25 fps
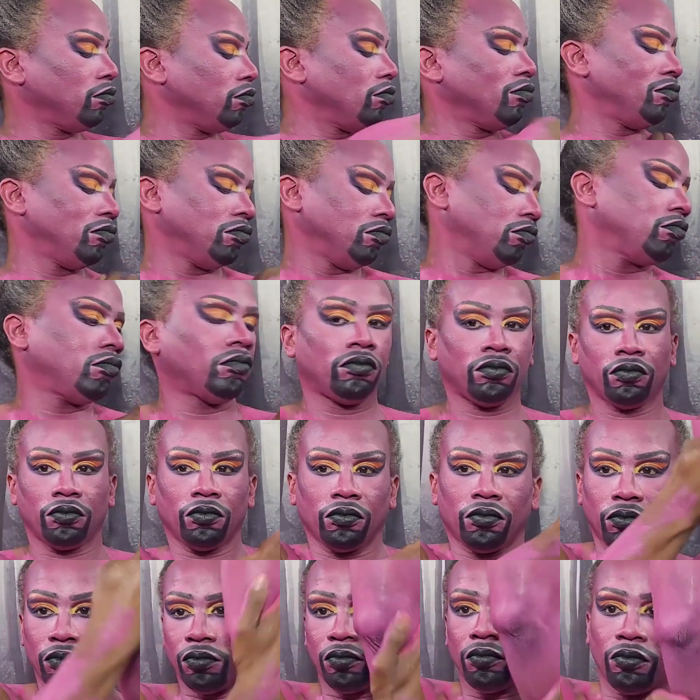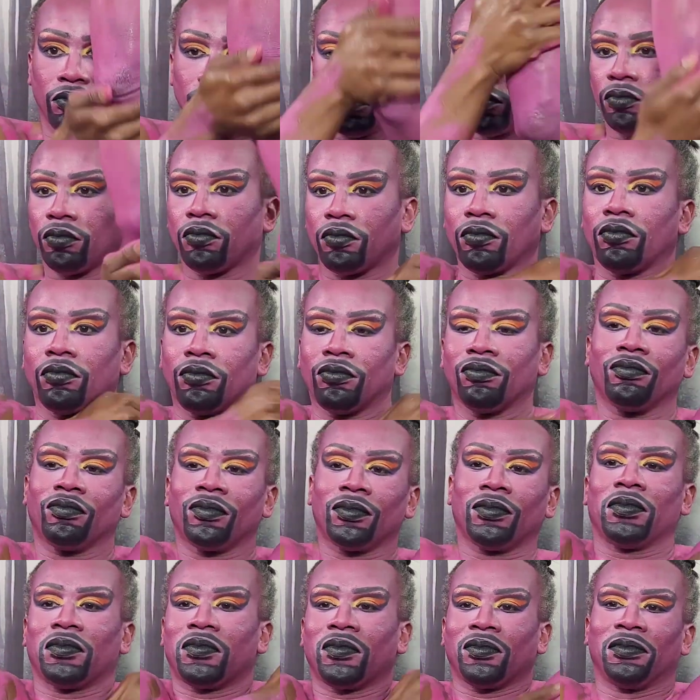okay, well, I'm gonna just rub it in. If
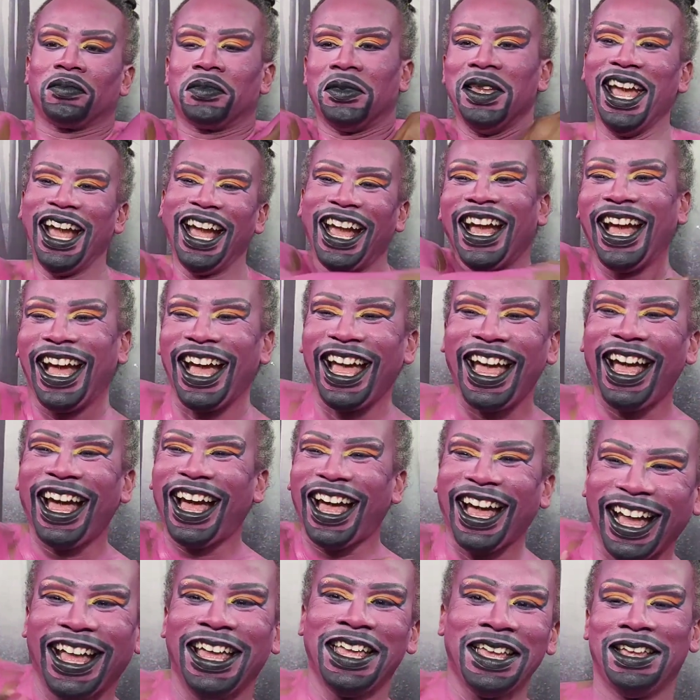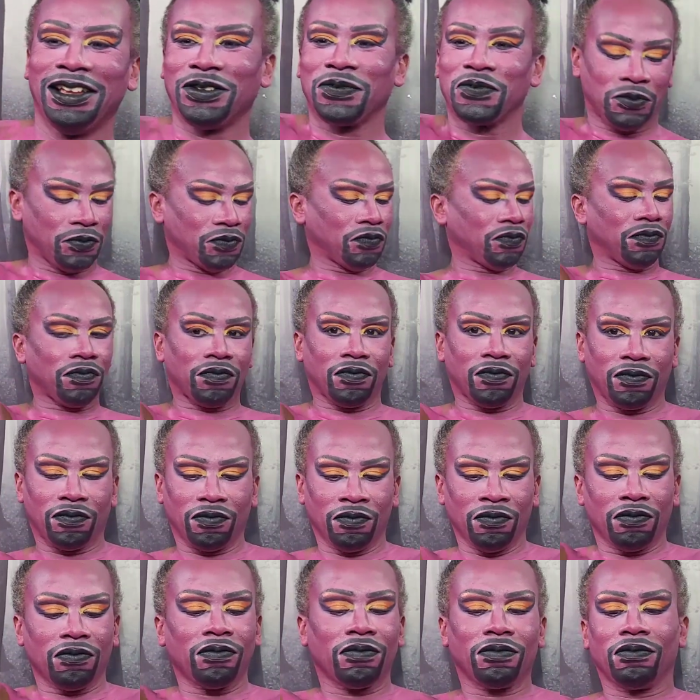I can just get the tint, I would be
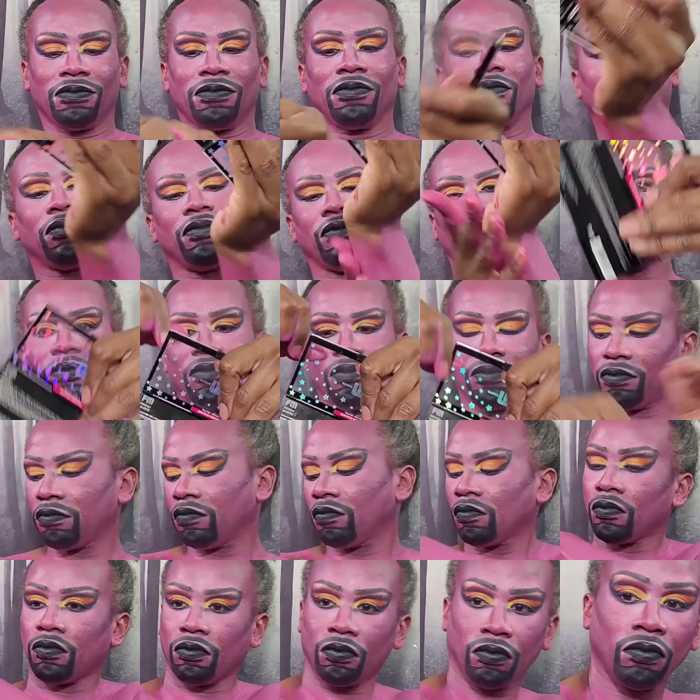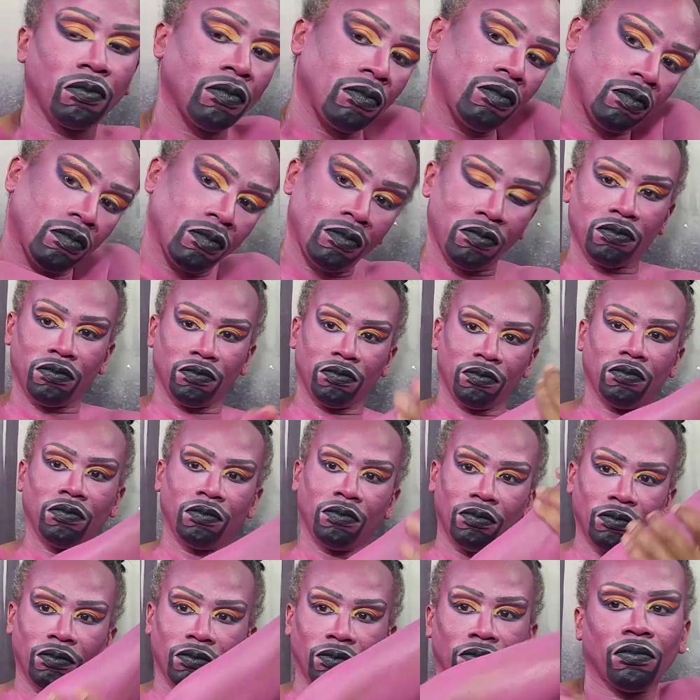satisfied, you know what I'm saying? So I'm trying to
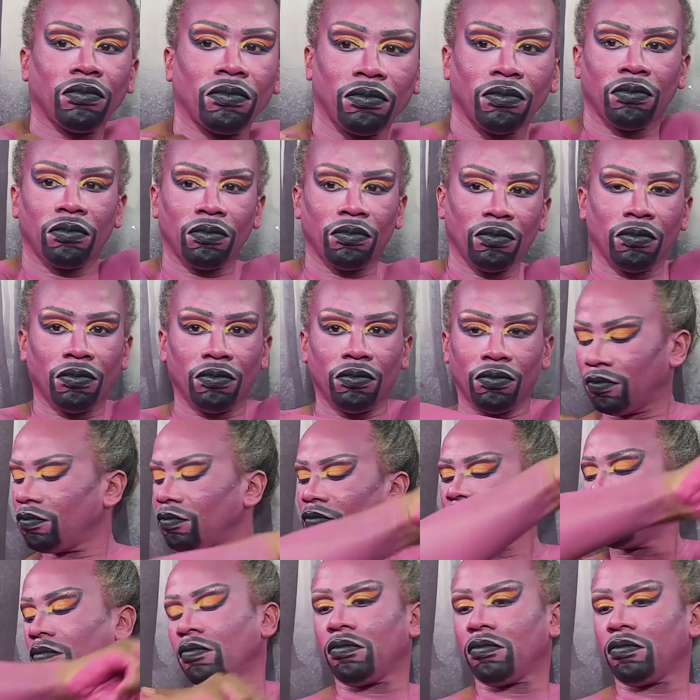make it stretch as best as I